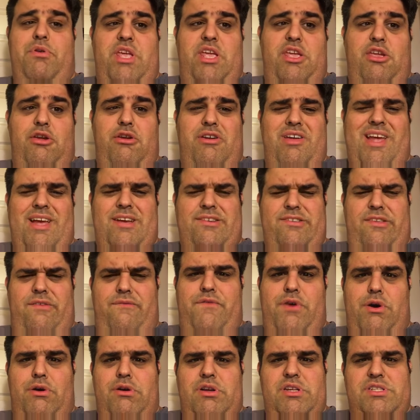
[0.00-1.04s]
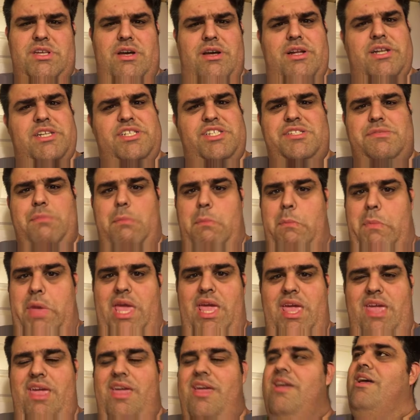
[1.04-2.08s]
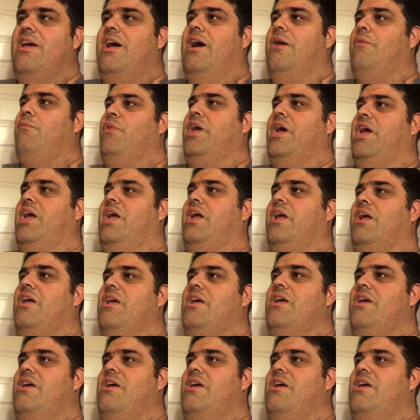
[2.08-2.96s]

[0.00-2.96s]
that you can actually focus on is just me? I'm like,